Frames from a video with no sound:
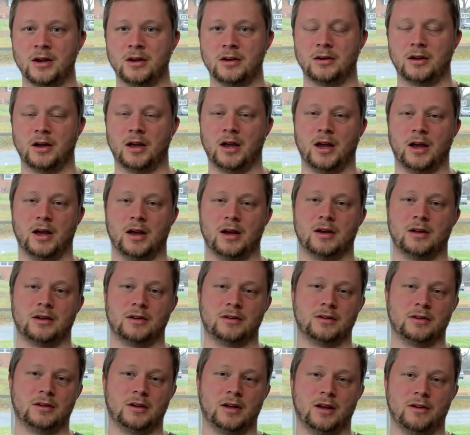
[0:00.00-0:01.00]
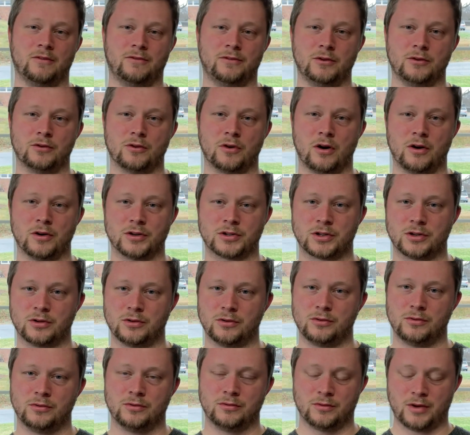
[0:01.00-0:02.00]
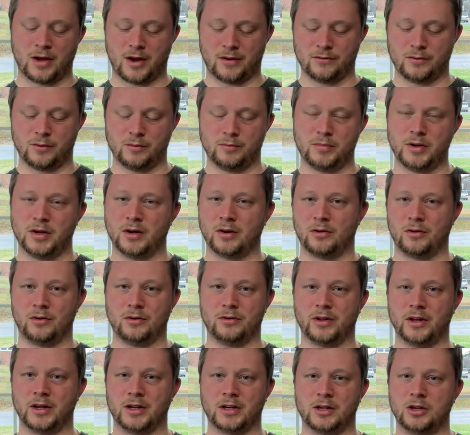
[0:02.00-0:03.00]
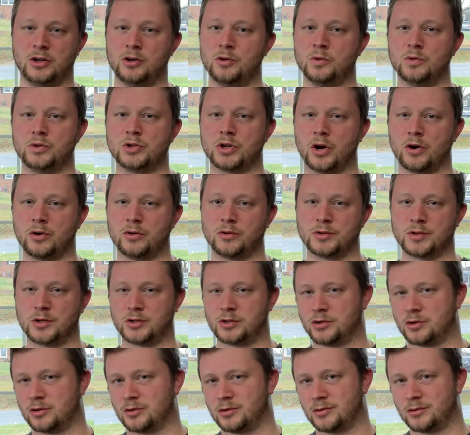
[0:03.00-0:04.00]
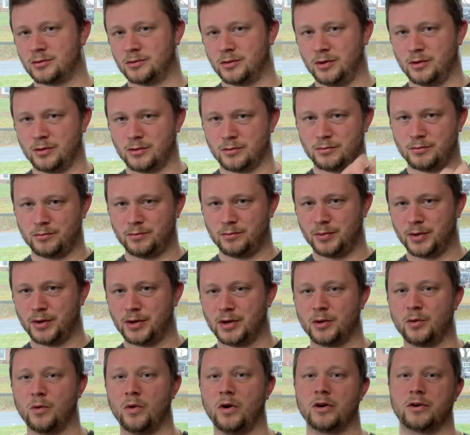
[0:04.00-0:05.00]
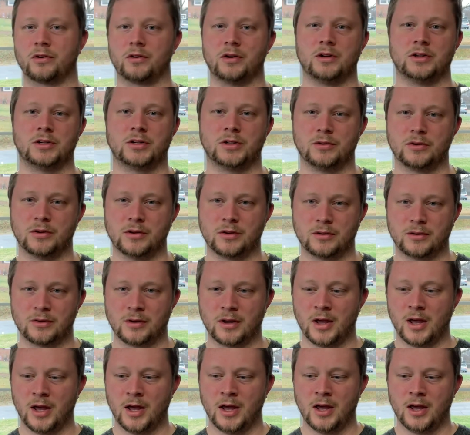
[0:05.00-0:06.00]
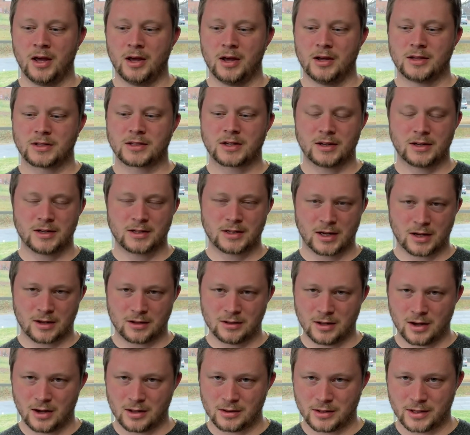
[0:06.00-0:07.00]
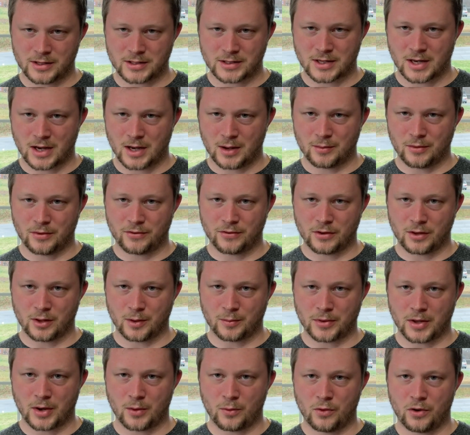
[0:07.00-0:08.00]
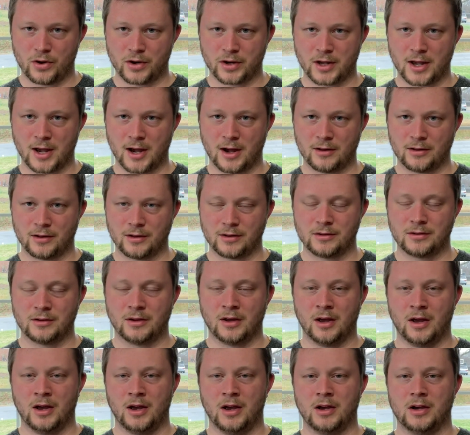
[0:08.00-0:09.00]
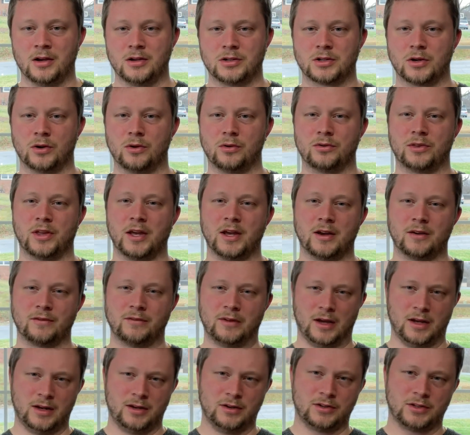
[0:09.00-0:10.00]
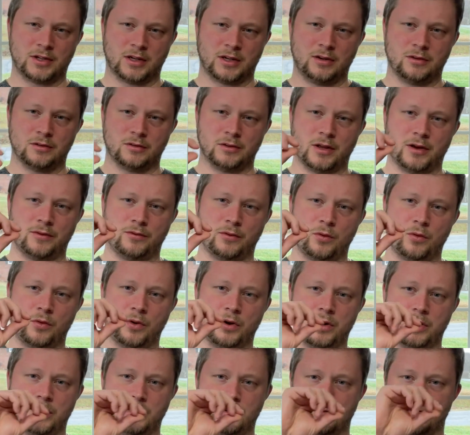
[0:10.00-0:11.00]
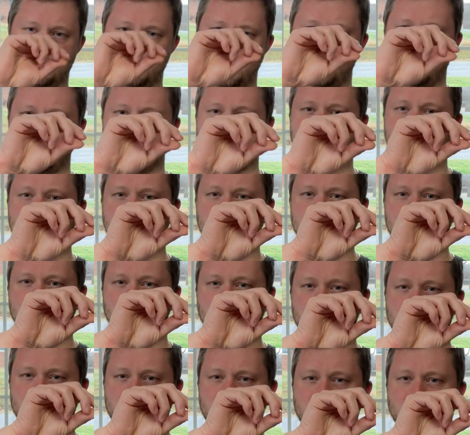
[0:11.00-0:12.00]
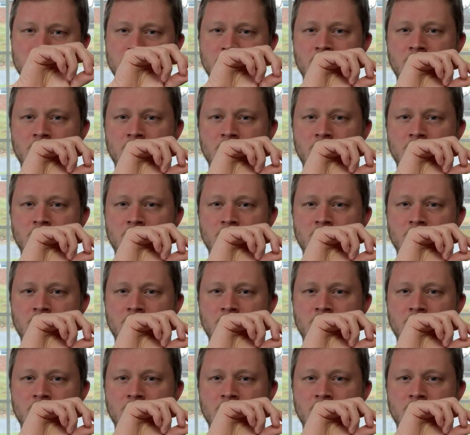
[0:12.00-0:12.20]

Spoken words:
And if you also have a big old huge hose that you're putting water into it, it's going to take a lot less time to fill up that 1 gallon. So think of that as like your level 1 and your level 2 charging.